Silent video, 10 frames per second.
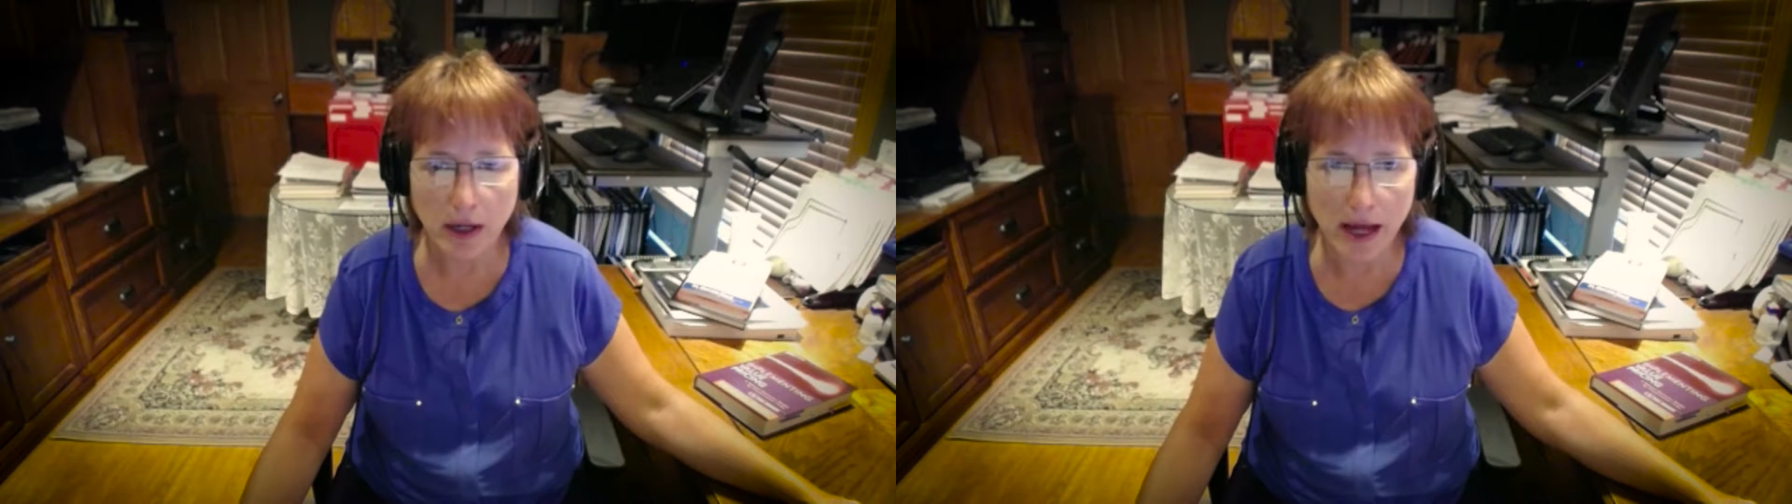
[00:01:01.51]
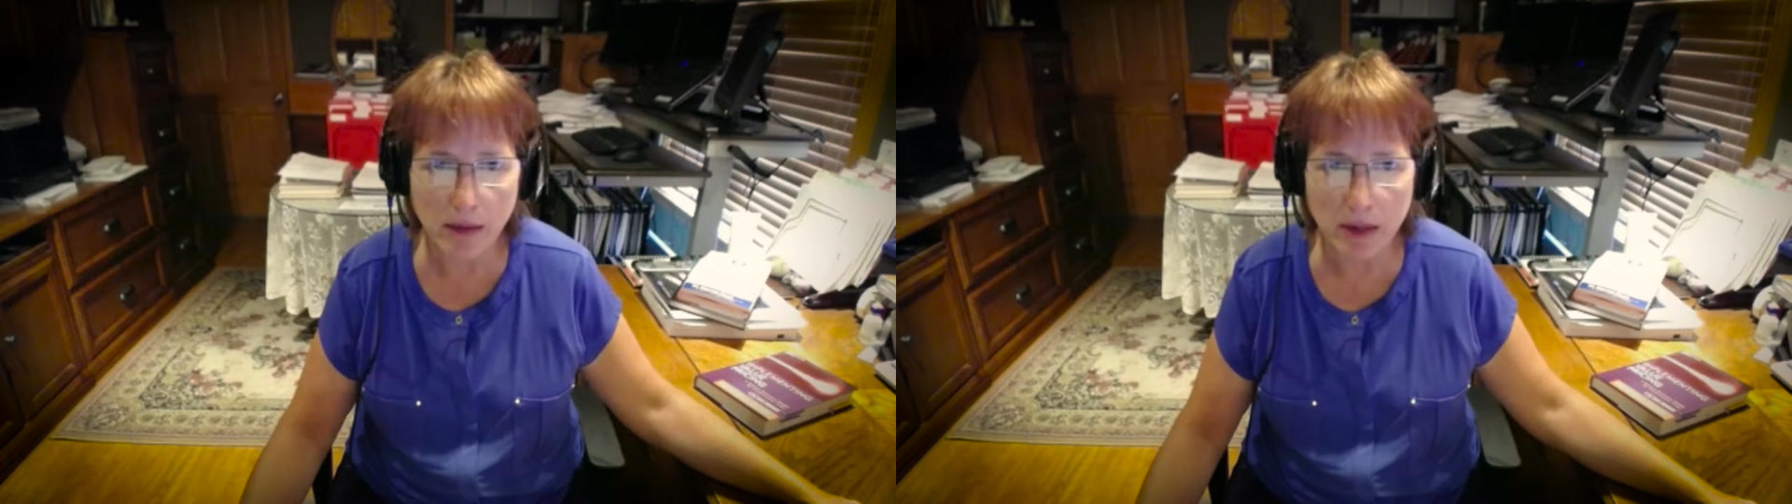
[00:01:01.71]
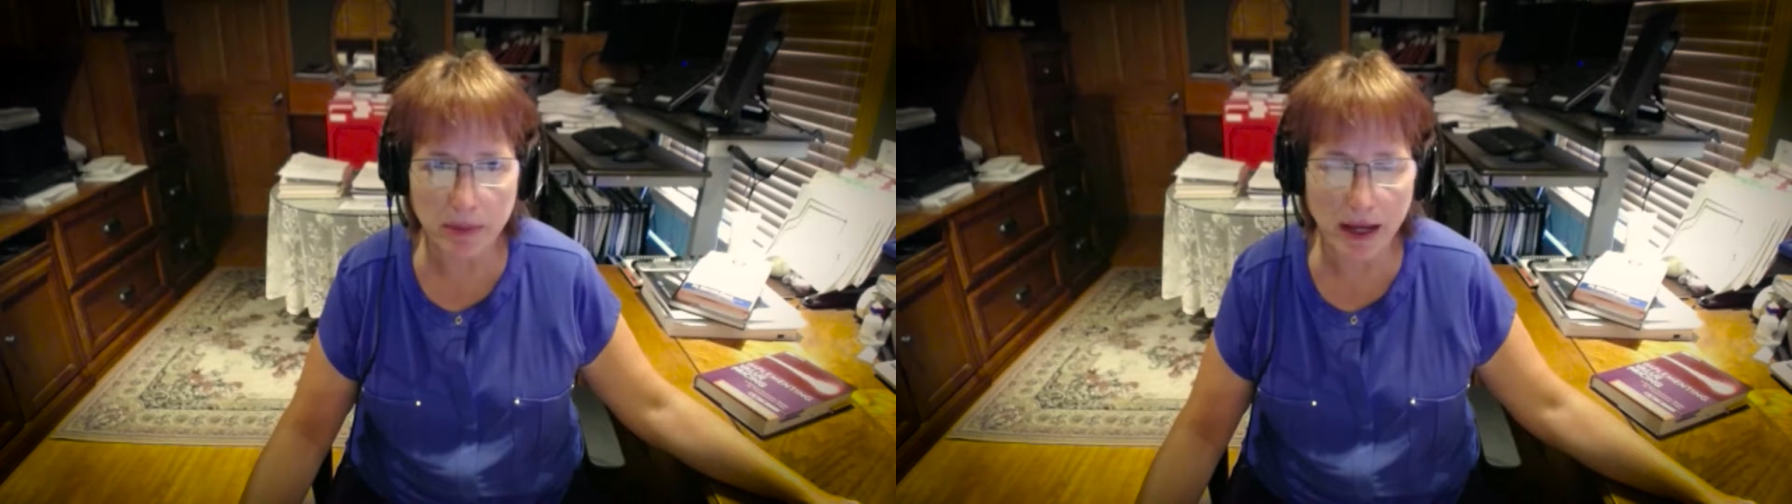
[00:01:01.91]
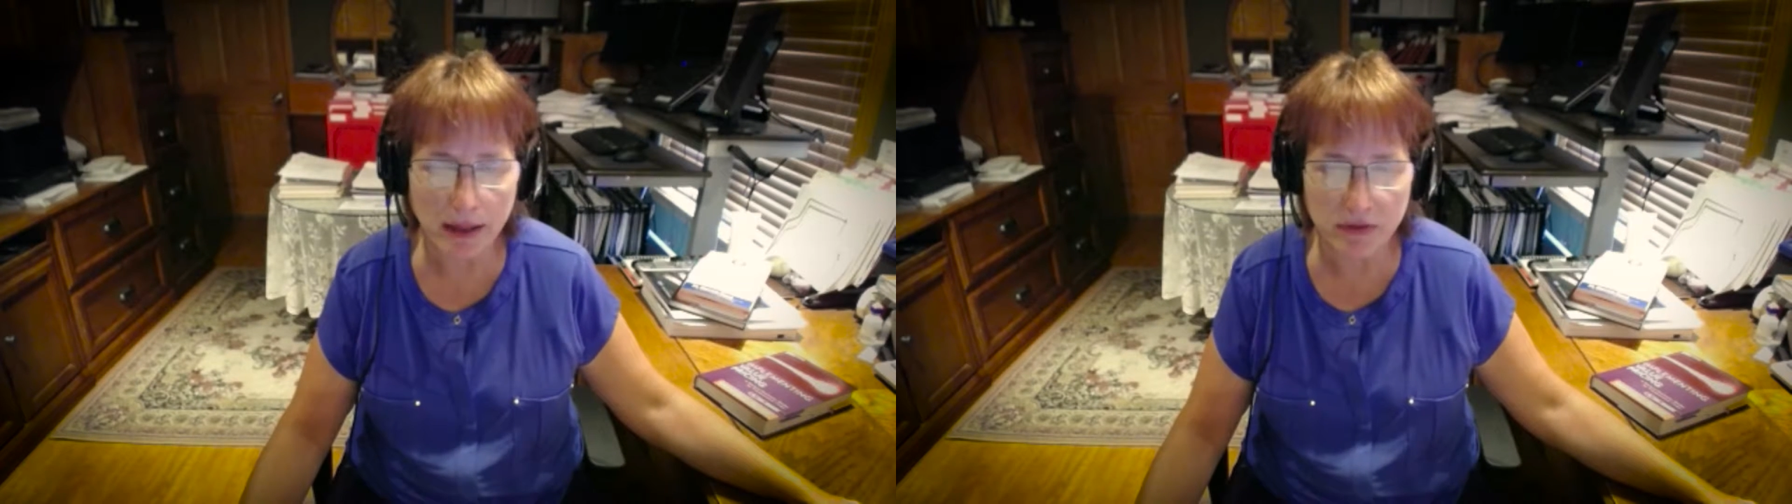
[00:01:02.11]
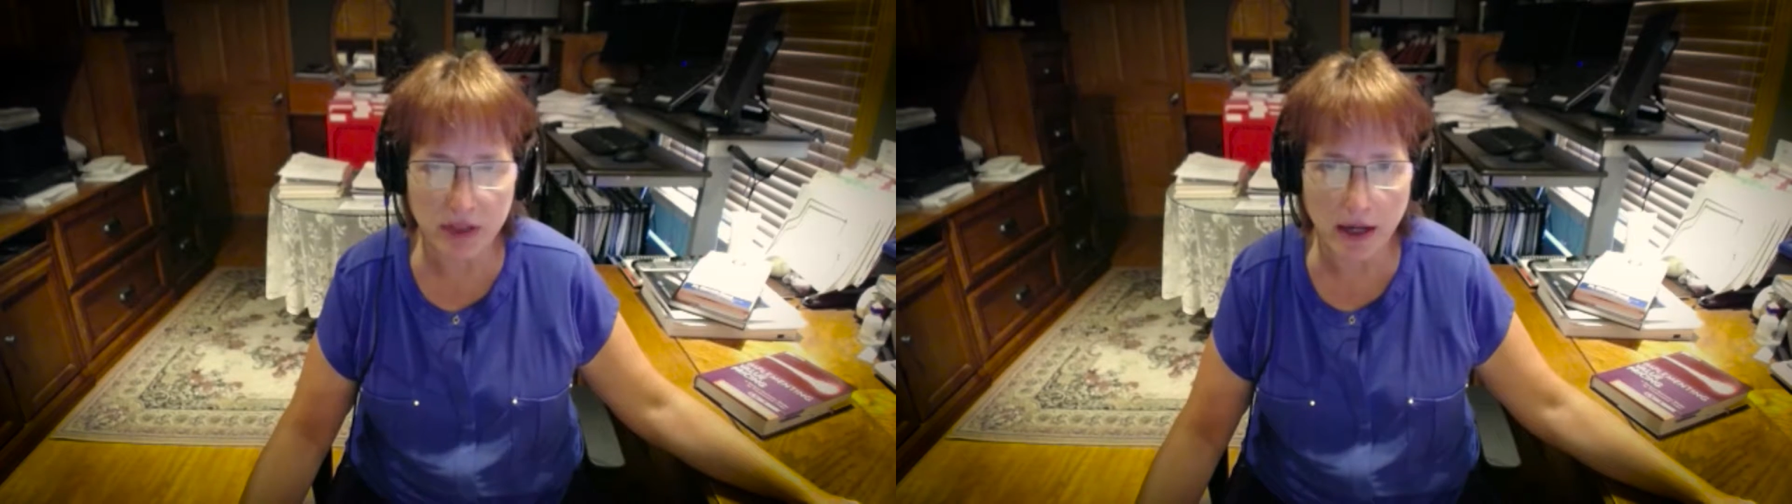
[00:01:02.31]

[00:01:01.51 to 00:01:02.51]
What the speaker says: not my block of